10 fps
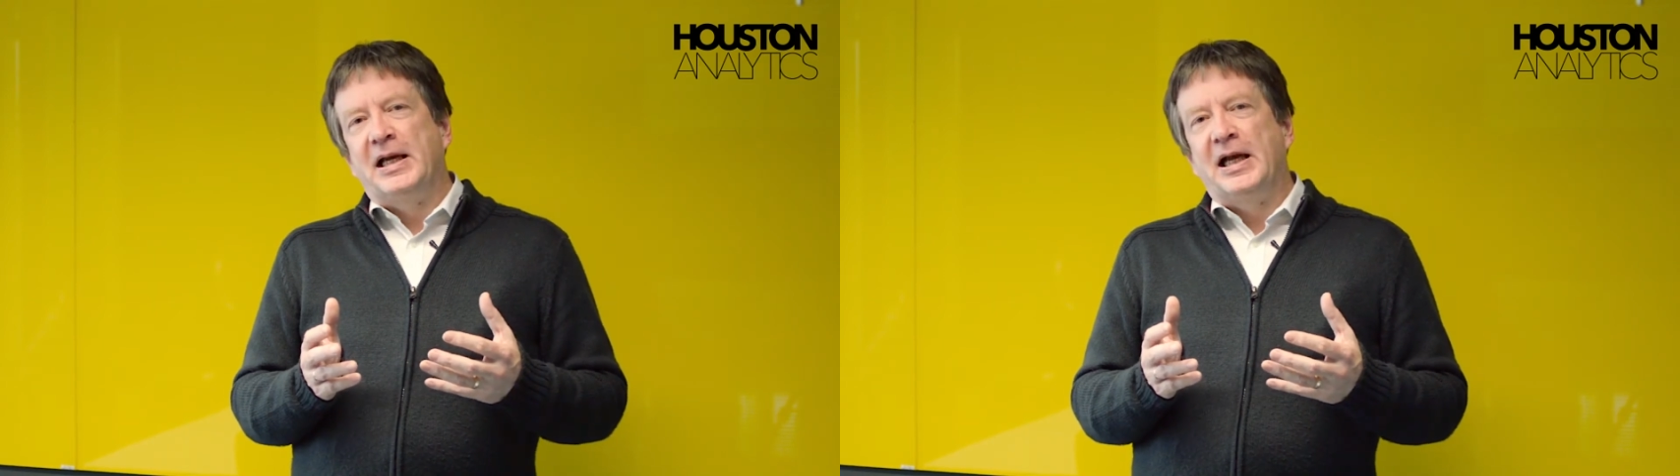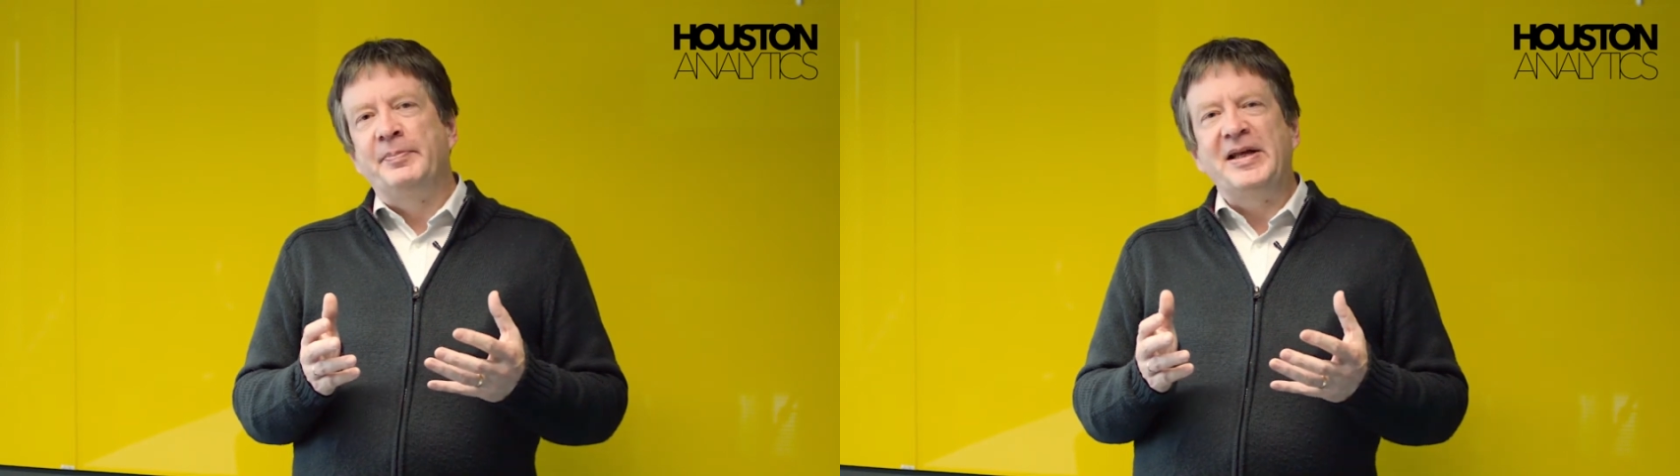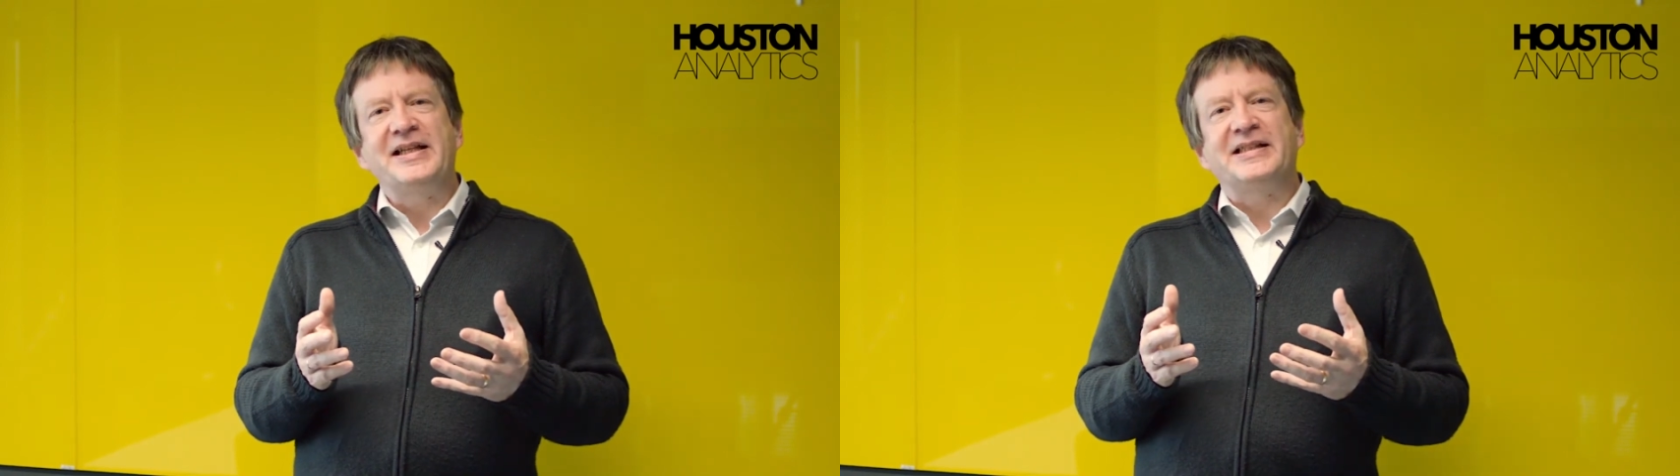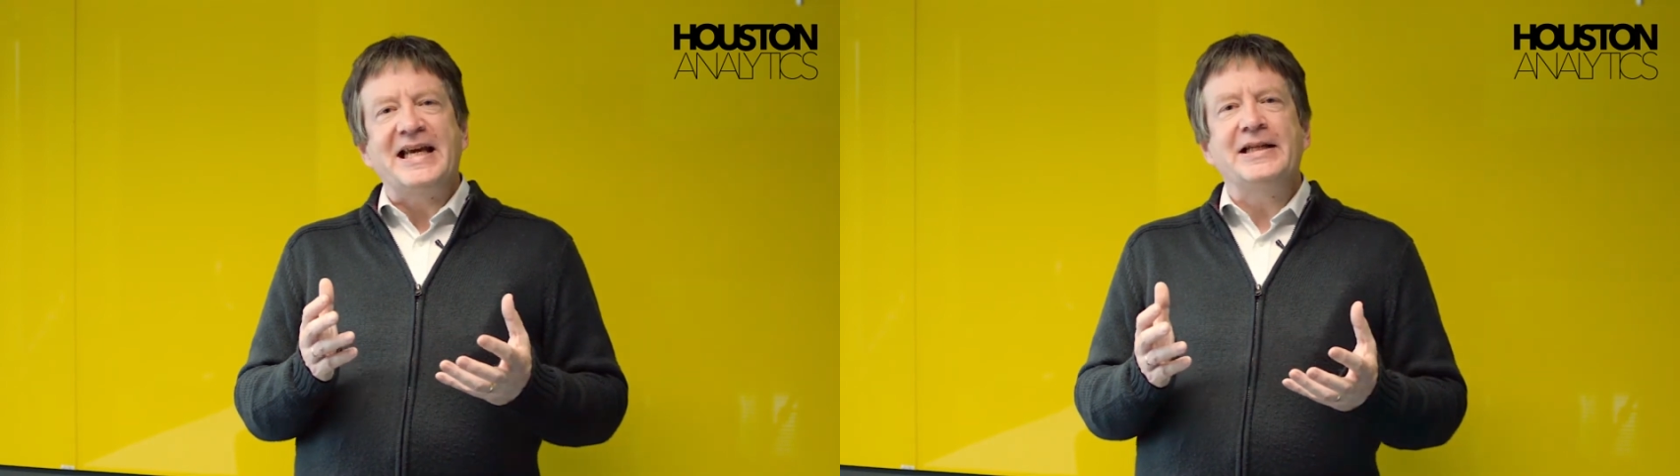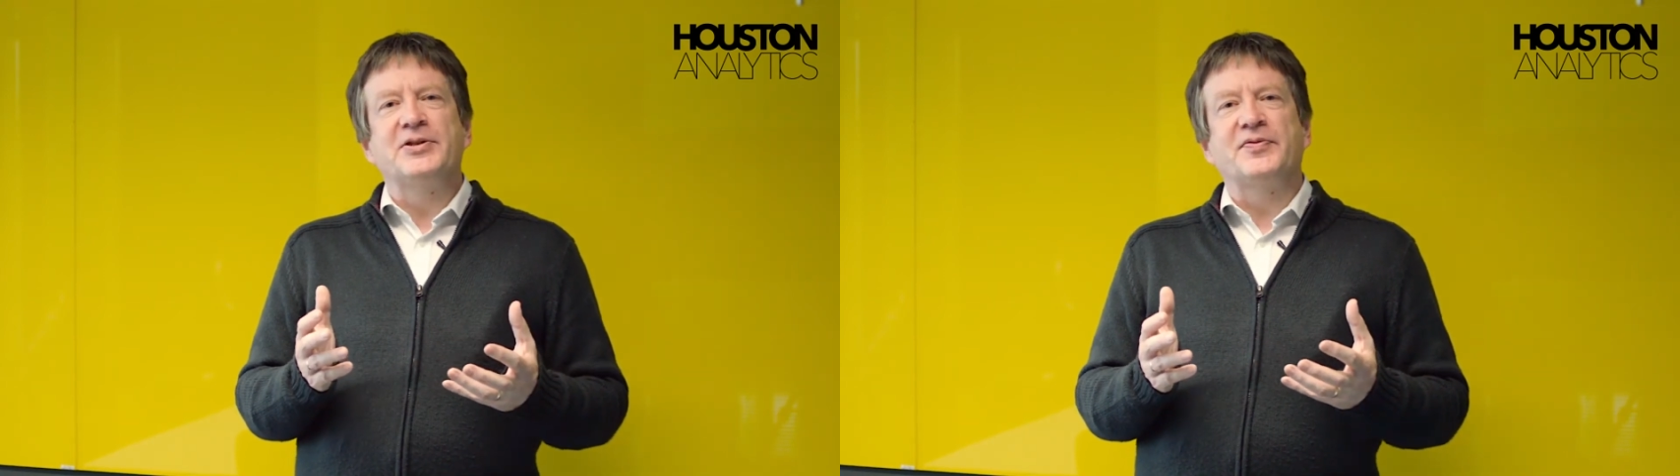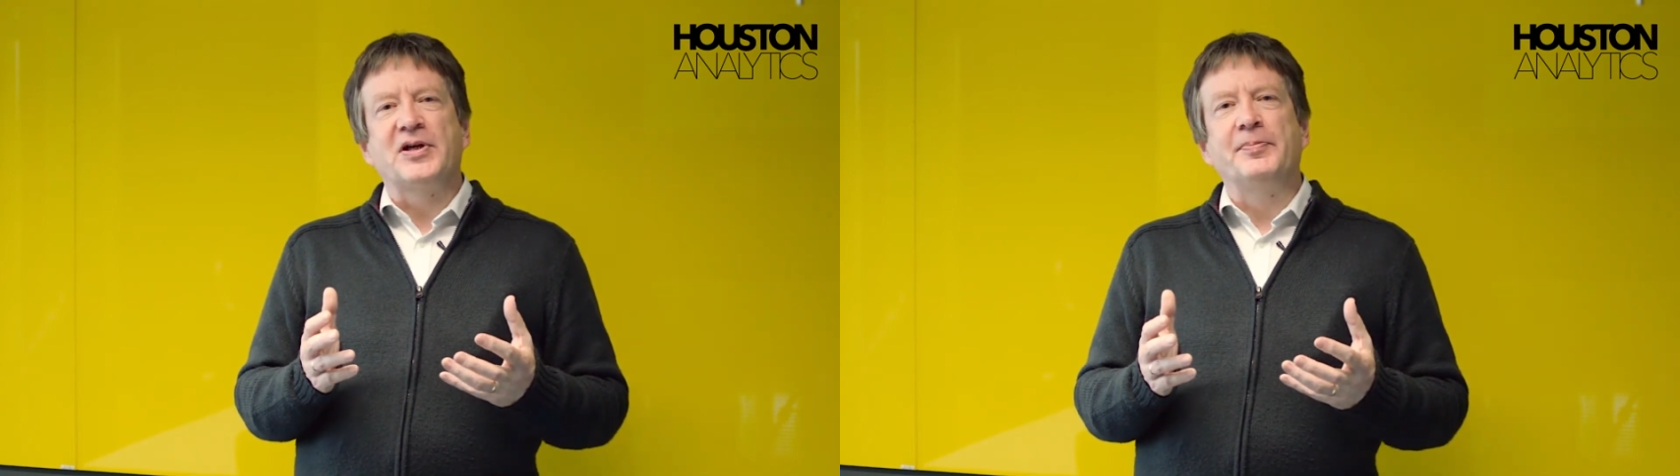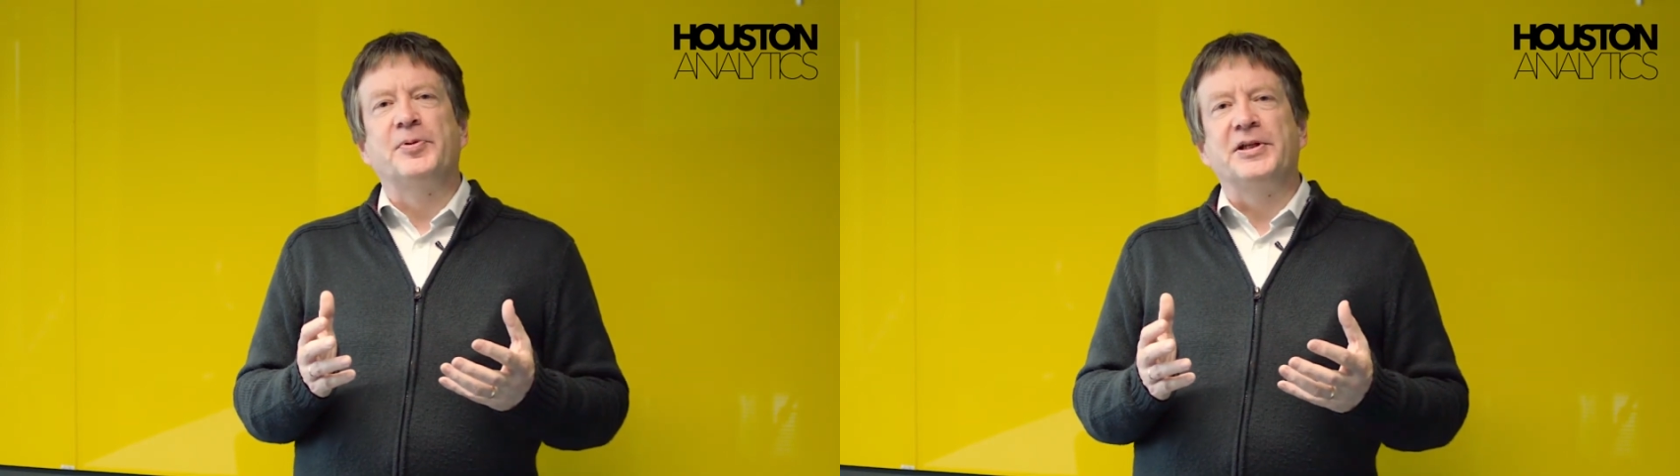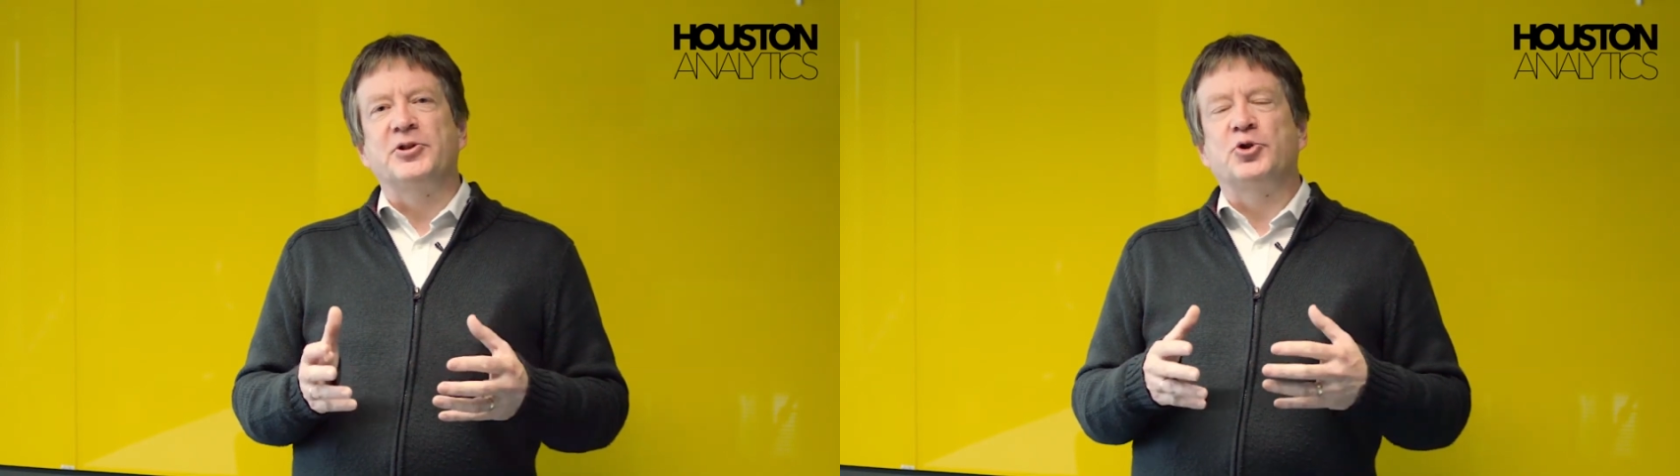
and many tens of companies